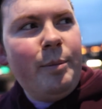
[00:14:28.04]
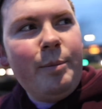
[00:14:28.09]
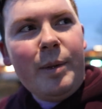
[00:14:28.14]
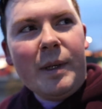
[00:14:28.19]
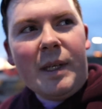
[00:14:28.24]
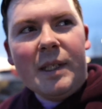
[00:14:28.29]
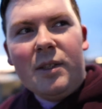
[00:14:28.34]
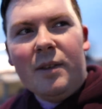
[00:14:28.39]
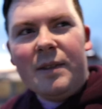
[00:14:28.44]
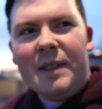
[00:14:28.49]

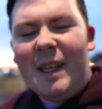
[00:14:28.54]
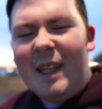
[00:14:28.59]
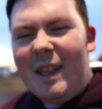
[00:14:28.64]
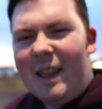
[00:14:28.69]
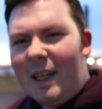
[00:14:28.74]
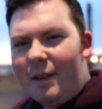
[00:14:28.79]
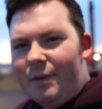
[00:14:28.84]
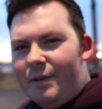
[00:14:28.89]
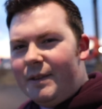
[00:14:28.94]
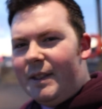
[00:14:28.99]
because obviously I
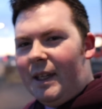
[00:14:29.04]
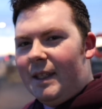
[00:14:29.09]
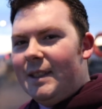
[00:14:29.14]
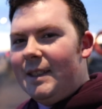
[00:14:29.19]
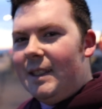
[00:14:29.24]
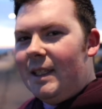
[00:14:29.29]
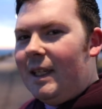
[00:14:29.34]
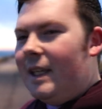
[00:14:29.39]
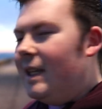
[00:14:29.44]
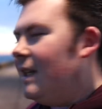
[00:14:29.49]
love
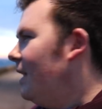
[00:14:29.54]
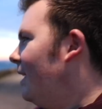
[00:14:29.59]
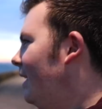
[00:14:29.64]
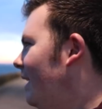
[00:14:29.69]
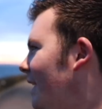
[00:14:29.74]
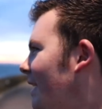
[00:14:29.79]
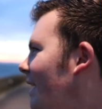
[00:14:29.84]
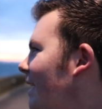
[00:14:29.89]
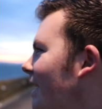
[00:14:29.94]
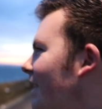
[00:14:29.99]
Dundee,
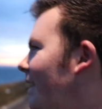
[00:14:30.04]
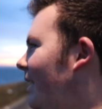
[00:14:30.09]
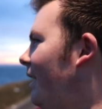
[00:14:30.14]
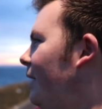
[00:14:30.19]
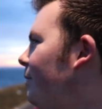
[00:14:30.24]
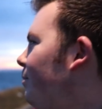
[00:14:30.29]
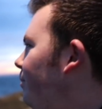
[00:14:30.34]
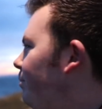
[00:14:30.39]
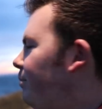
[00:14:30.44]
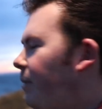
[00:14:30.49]

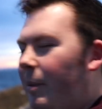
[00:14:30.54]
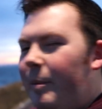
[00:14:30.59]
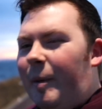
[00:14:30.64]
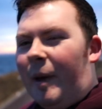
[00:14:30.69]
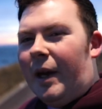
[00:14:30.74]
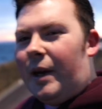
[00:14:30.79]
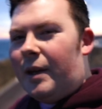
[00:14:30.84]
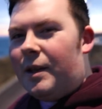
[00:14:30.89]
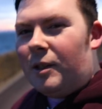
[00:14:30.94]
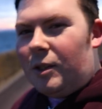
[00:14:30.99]
but
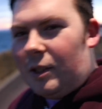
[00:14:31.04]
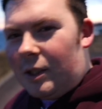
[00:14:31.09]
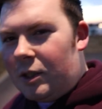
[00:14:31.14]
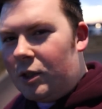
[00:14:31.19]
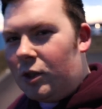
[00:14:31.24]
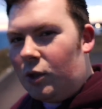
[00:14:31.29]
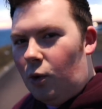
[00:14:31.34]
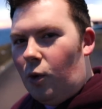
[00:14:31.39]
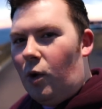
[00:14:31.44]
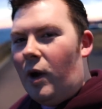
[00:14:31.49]
Perth just
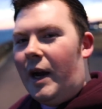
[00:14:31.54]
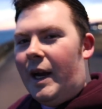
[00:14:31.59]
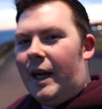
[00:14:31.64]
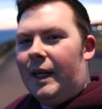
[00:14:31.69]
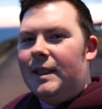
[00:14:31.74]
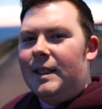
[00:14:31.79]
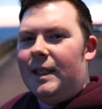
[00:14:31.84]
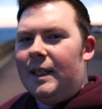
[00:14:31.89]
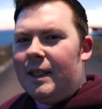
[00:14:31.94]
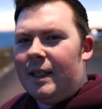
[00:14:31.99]
so
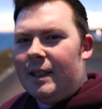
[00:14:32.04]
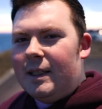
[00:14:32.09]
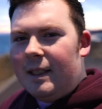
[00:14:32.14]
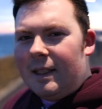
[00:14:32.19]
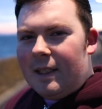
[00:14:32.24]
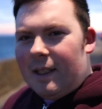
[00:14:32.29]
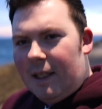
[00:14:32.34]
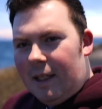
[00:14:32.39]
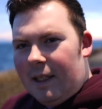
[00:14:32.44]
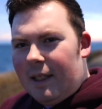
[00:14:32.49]
handy because
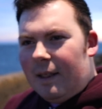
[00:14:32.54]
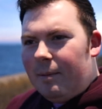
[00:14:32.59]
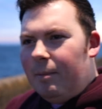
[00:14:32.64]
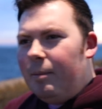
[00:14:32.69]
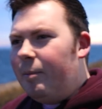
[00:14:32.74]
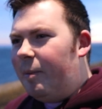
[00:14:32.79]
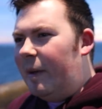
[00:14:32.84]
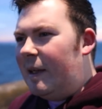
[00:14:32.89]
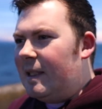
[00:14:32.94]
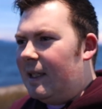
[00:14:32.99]
it's
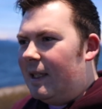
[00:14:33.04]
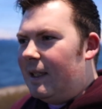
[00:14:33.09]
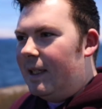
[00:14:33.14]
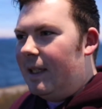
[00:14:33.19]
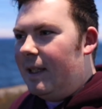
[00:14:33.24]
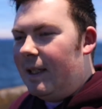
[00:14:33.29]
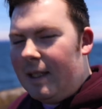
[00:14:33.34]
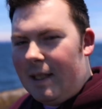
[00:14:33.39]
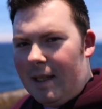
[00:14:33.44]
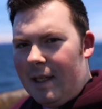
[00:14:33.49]

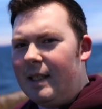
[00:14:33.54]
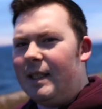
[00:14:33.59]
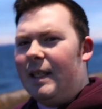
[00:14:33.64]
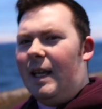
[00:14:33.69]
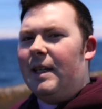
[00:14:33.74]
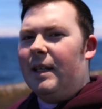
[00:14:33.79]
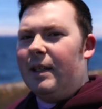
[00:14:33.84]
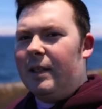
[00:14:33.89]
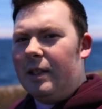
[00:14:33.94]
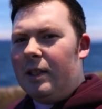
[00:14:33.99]
basically the
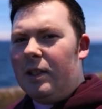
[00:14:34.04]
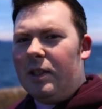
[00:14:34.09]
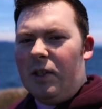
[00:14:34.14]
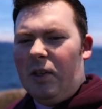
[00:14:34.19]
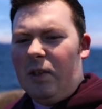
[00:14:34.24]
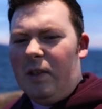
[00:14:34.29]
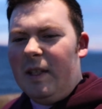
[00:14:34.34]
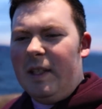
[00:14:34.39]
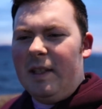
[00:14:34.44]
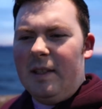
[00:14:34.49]
centre of
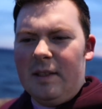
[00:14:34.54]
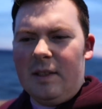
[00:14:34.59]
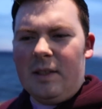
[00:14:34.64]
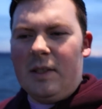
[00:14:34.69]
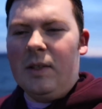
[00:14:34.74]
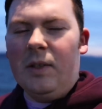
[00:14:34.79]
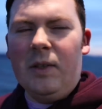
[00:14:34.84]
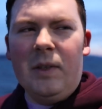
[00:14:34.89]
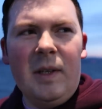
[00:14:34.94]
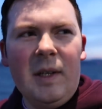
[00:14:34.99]
Scotland,
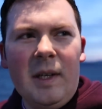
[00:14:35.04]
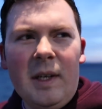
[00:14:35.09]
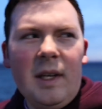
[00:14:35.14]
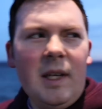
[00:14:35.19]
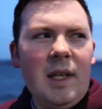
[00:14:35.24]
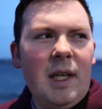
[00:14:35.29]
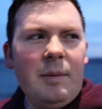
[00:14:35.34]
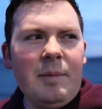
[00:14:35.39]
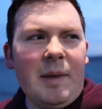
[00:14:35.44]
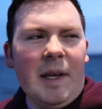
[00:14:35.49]
so
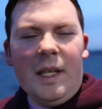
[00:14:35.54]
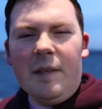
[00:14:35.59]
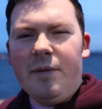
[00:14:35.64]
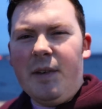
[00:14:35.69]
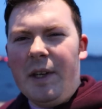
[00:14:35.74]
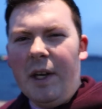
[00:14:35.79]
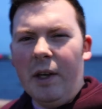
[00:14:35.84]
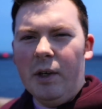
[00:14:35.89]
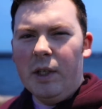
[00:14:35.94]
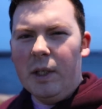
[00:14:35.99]
I'm kind of
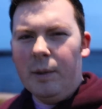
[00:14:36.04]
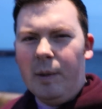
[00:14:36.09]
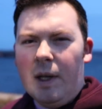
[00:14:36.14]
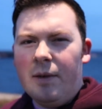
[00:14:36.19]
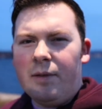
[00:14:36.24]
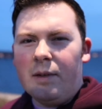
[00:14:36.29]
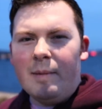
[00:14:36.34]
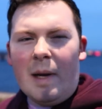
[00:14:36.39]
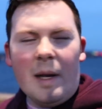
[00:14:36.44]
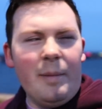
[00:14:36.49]
an hour away
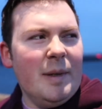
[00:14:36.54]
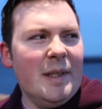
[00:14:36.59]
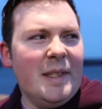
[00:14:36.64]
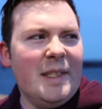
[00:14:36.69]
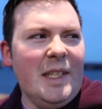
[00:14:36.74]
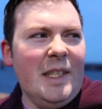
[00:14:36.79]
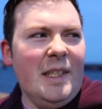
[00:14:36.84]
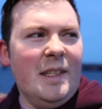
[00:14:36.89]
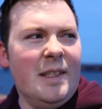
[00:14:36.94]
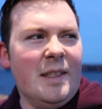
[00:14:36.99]
from
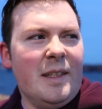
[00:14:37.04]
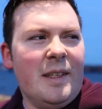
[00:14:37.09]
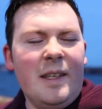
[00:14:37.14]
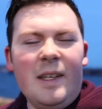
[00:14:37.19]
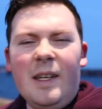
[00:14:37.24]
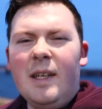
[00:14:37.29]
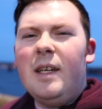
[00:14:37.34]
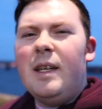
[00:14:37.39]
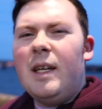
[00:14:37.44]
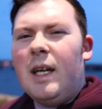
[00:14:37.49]
Aberdeen,
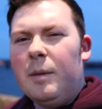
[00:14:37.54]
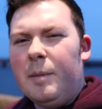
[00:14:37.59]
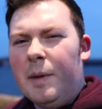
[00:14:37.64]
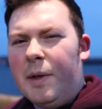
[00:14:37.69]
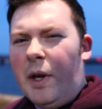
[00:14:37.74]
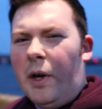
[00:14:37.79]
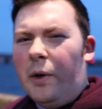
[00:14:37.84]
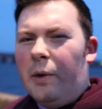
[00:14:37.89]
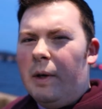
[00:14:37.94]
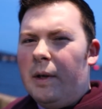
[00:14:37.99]
I'm
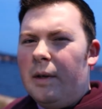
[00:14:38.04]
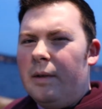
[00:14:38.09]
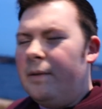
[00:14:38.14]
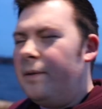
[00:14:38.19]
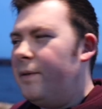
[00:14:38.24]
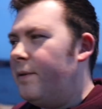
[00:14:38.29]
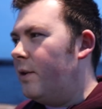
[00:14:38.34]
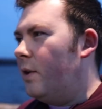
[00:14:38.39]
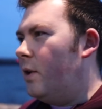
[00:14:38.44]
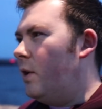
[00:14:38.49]
an hour
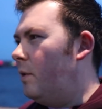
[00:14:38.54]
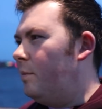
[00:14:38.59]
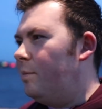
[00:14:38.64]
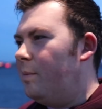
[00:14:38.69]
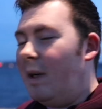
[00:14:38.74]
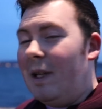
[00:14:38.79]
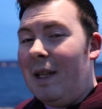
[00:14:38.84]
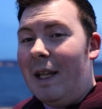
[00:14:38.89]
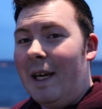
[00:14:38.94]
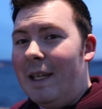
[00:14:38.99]

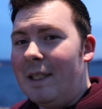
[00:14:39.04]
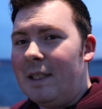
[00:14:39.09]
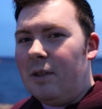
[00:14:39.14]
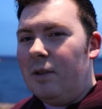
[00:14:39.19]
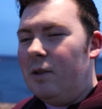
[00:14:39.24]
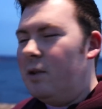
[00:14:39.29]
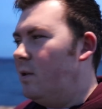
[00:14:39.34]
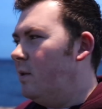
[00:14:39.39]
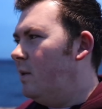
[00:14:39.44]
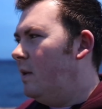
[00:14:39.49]
from
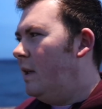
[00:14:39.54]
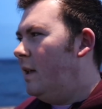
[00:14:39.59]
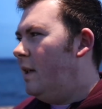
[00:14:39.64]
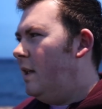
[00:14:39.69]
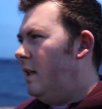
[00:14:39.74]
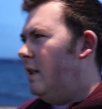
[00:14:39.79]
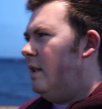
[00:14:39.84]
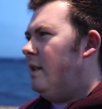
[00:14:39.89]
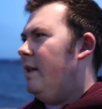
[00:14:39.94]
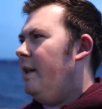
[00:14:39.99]
Glasgow,
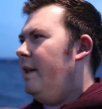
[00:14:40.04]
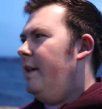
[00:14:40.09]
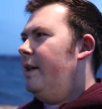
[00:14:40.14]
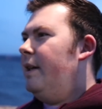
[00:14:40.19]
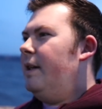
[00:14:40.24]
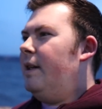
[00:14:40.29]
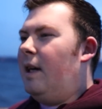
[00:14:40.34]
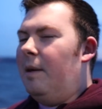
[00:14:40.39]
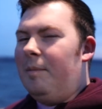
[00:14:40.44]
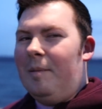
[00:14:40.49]

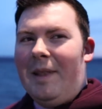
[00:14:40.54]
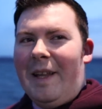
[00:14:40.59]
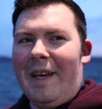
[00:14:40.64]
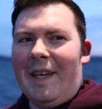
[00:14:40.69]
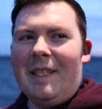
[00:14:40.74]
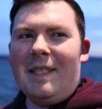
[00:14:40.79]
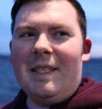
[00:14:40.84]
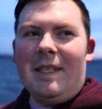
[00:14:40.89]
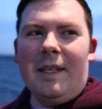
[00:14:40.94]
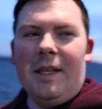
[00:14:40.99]

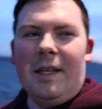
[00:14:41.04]
much